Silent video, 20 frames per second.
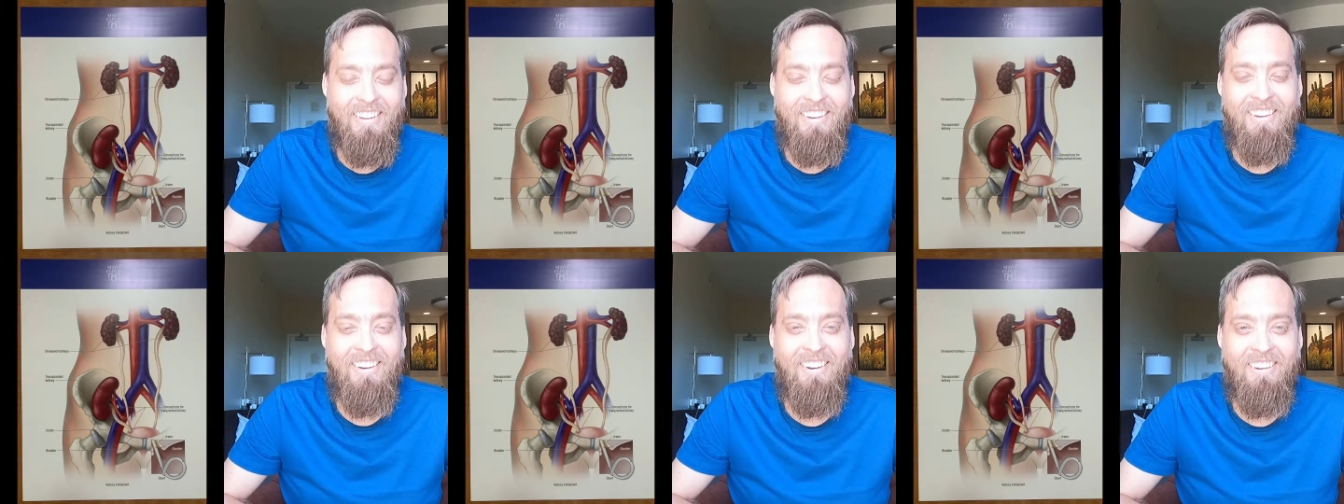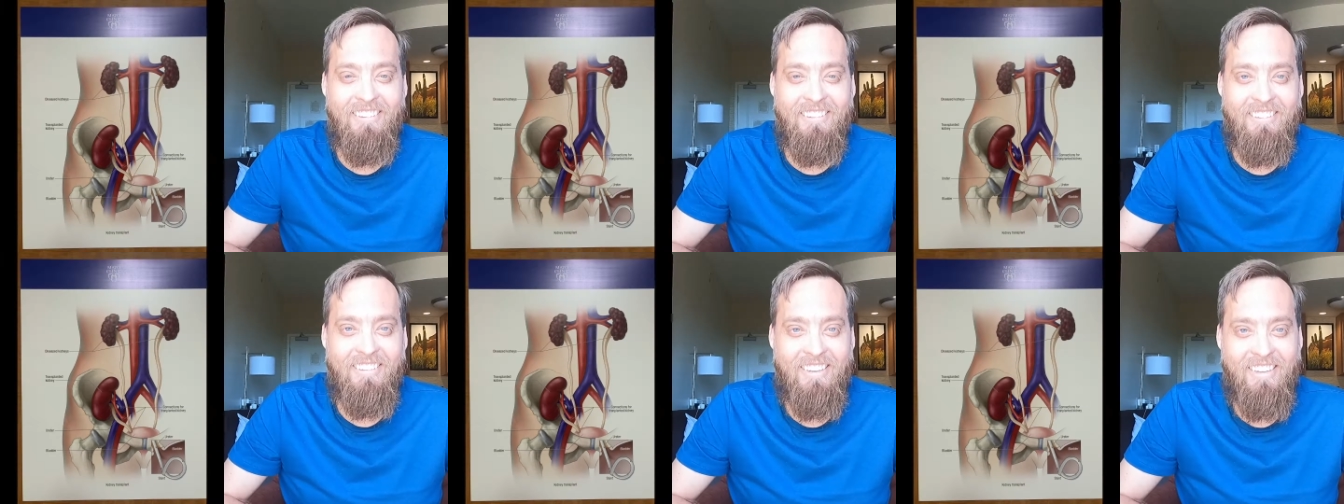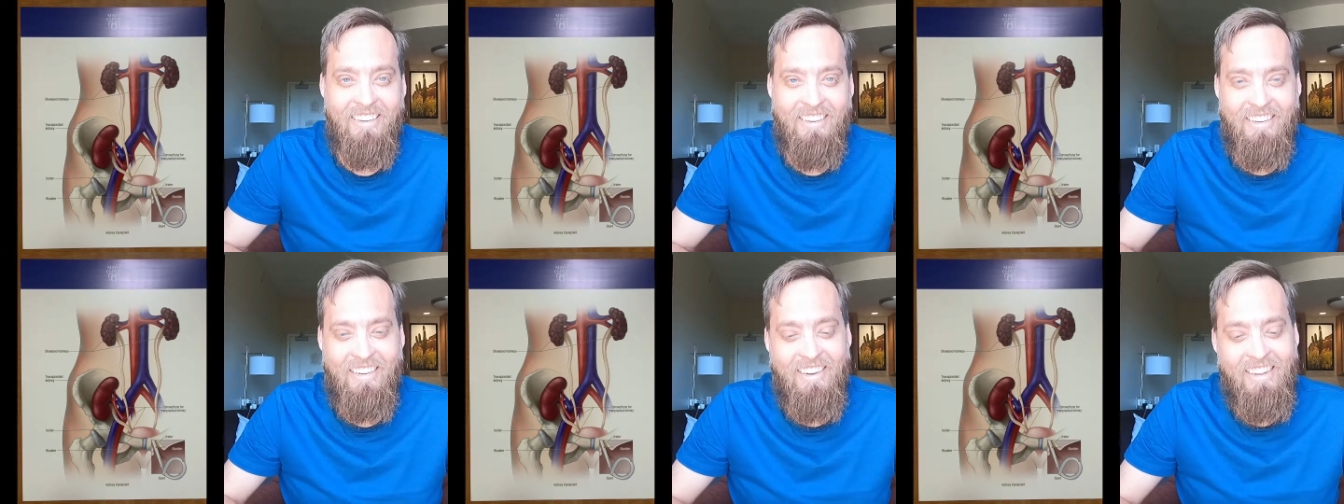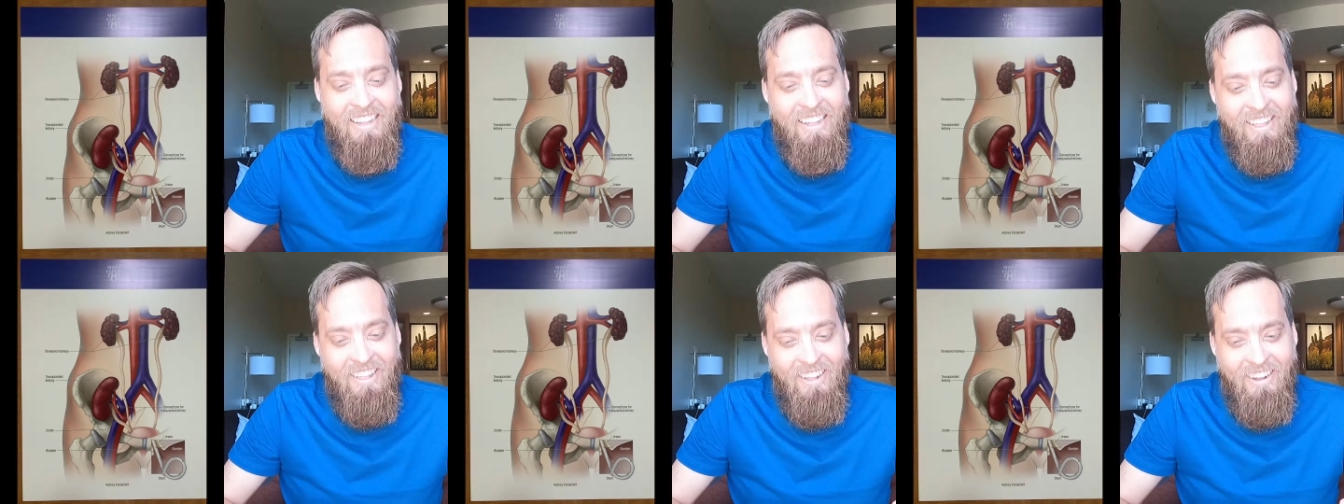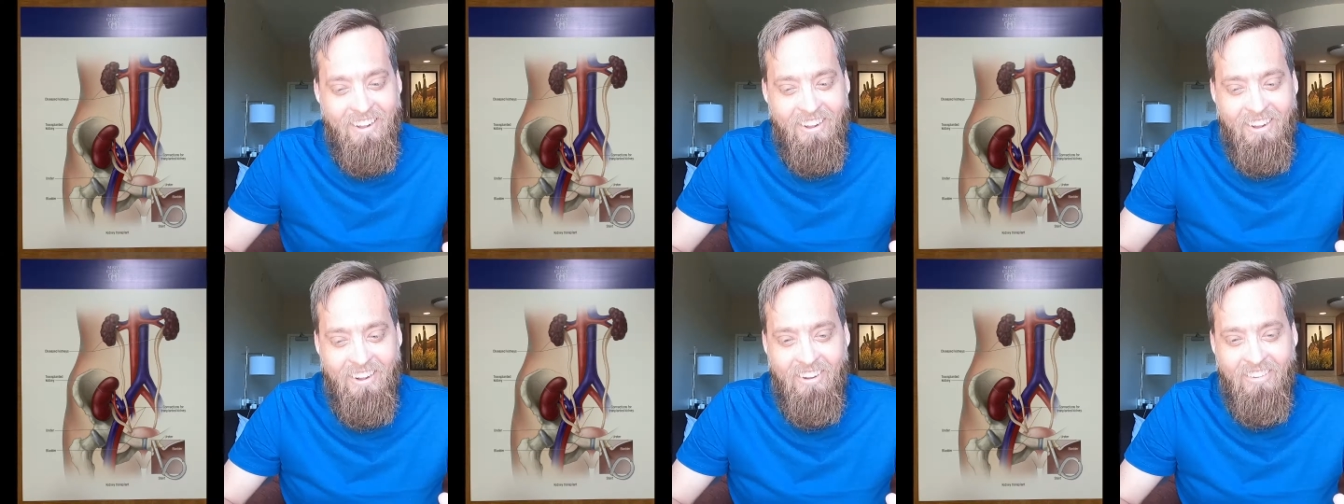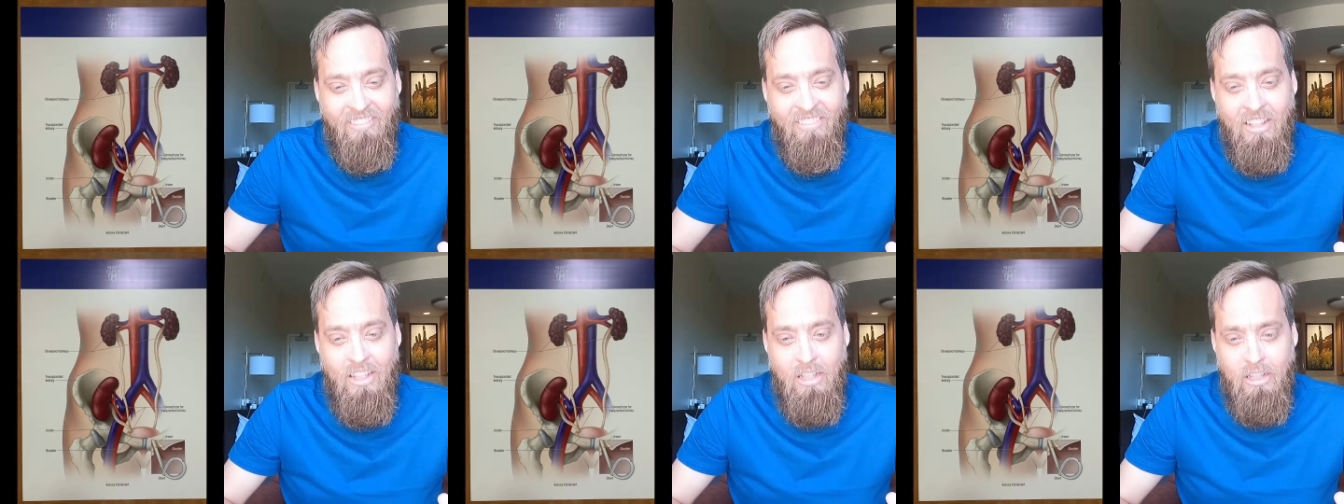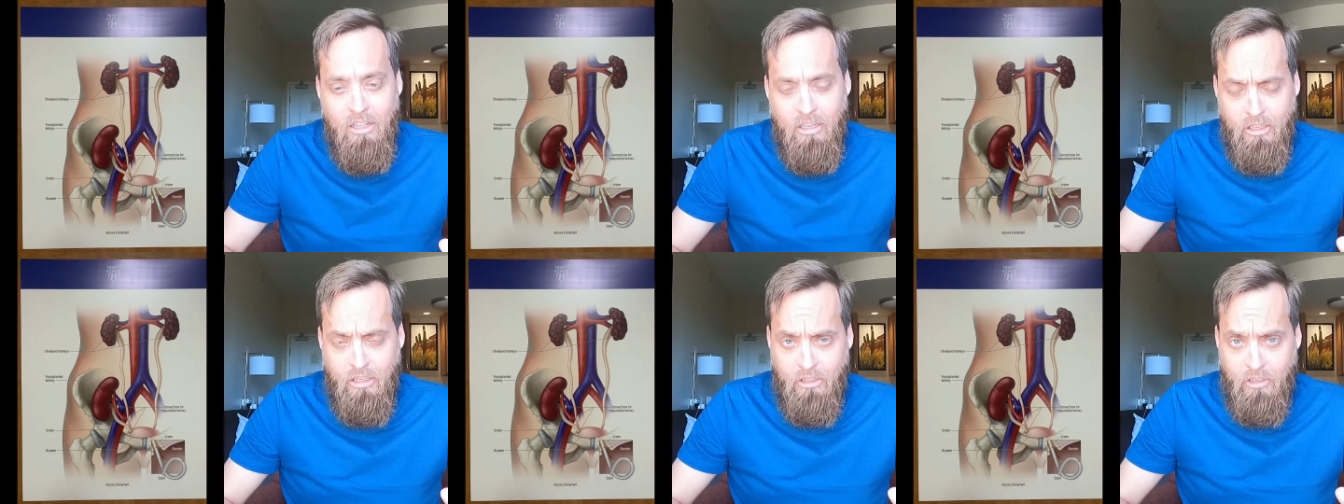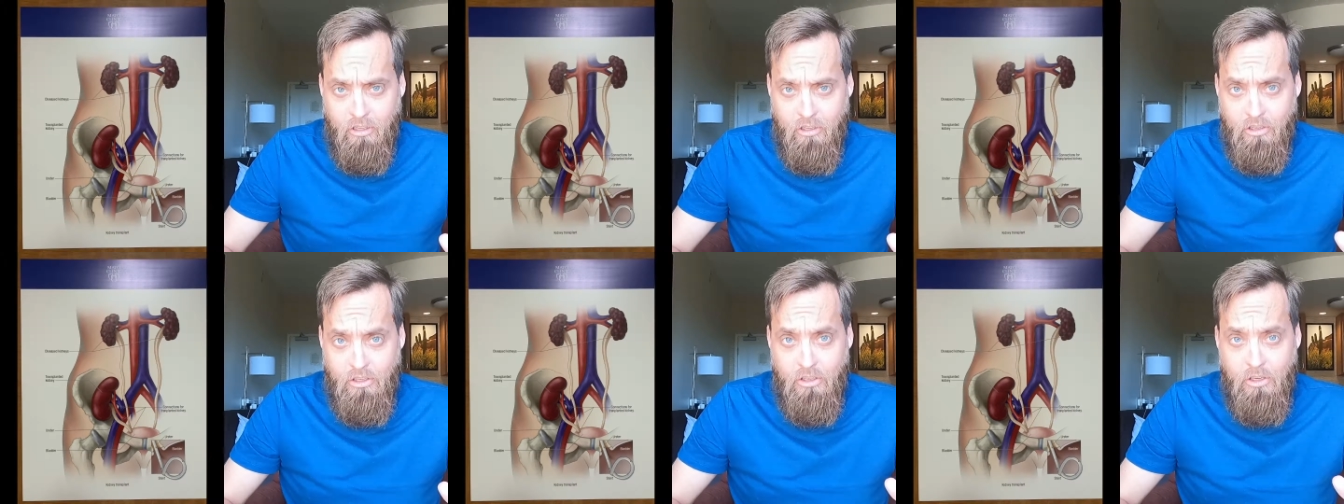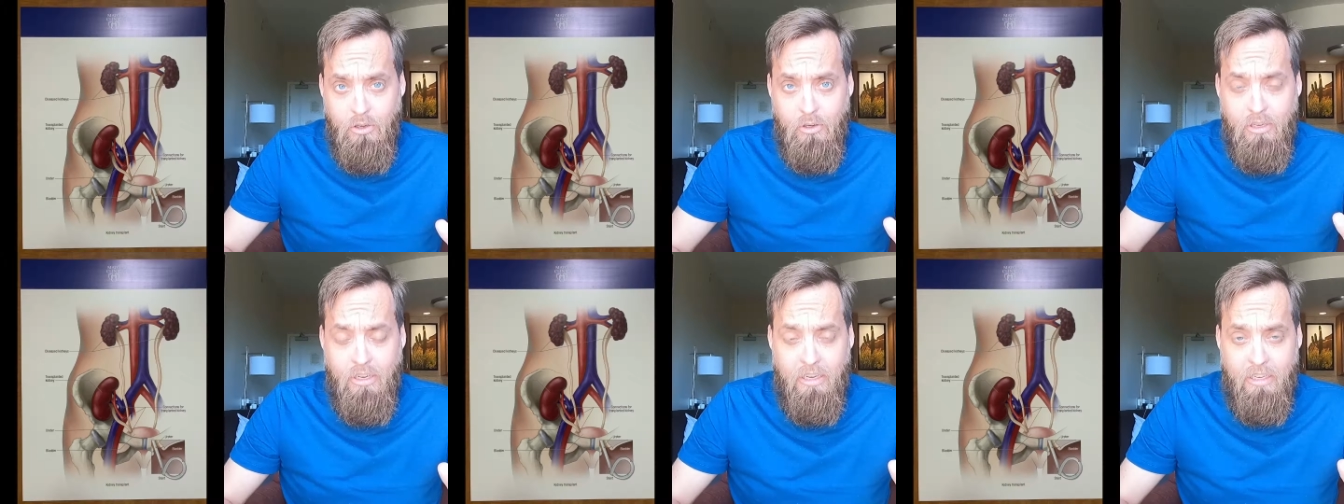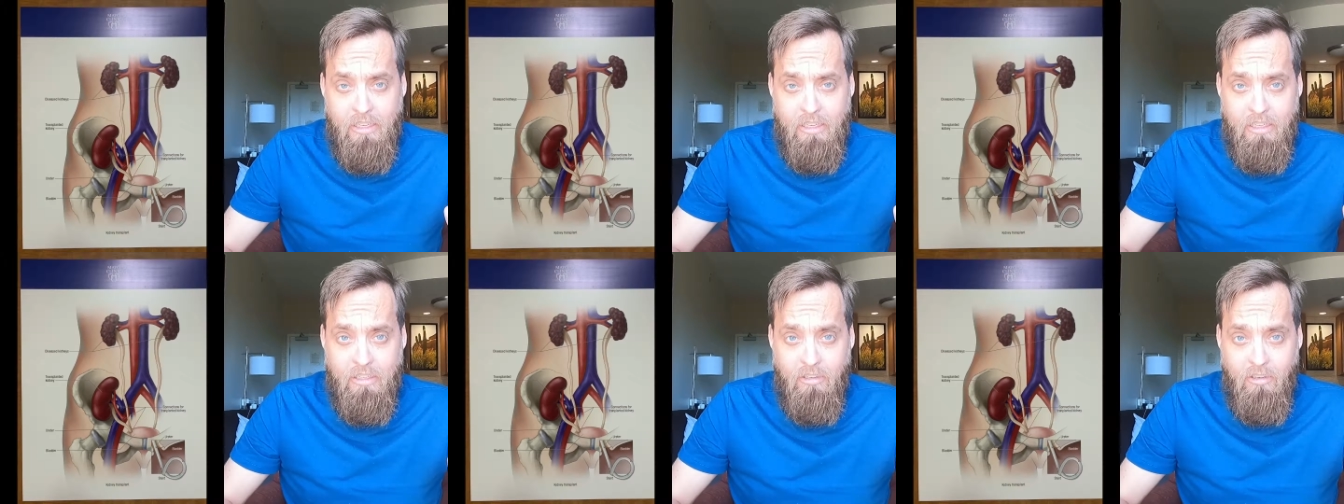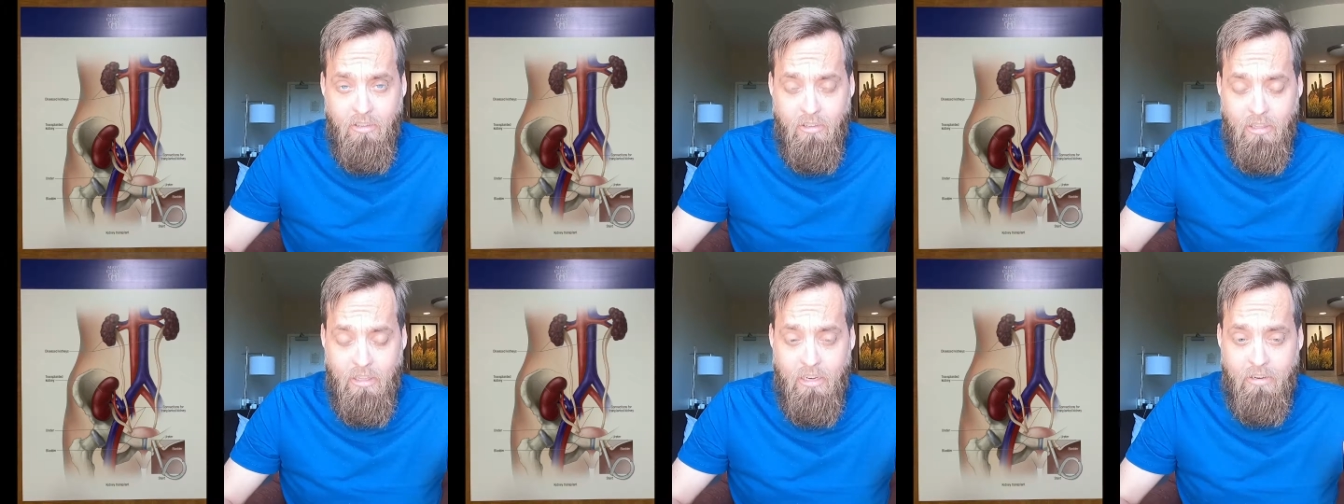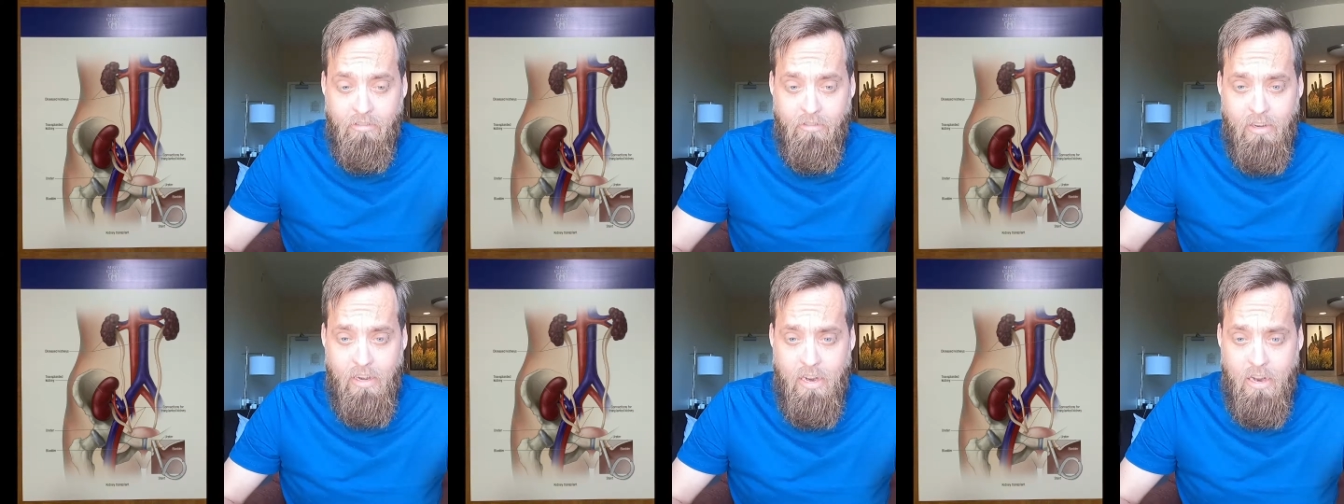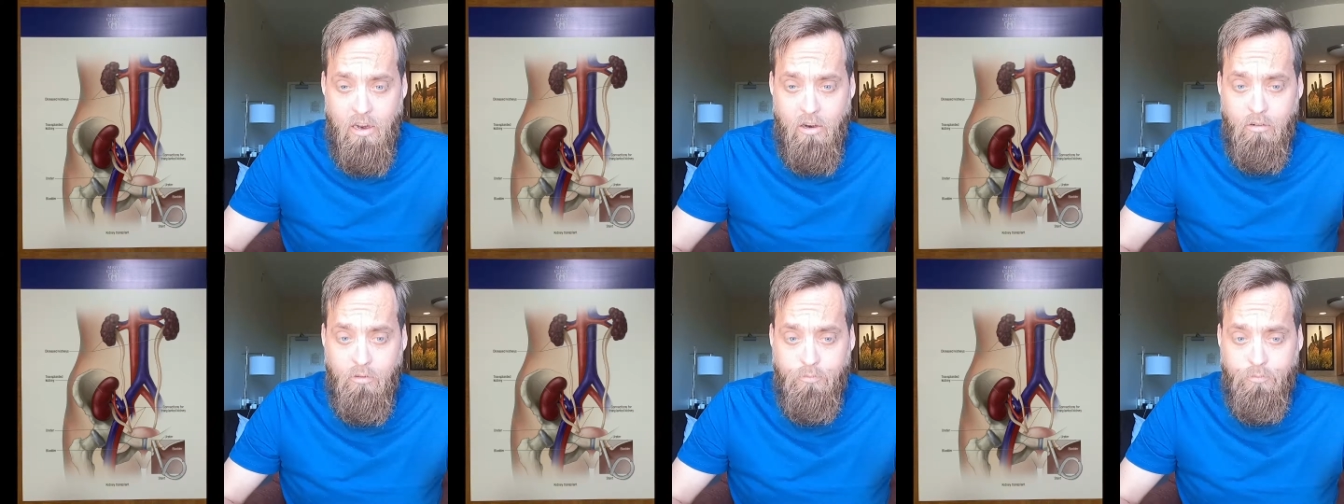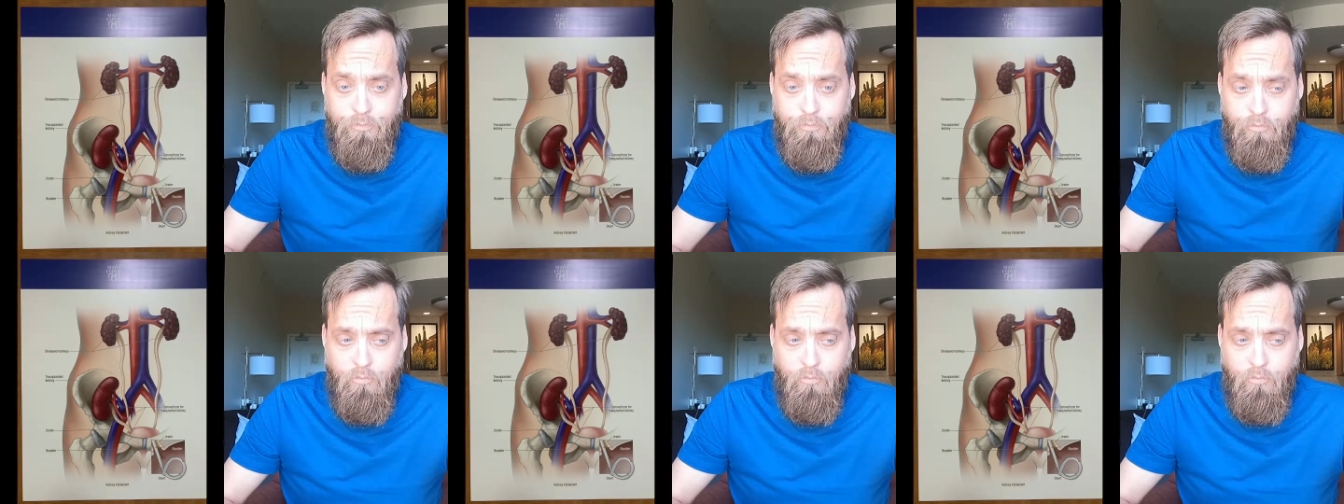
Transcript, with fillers: no, just kidding. Um, so there's two kidneys on the left now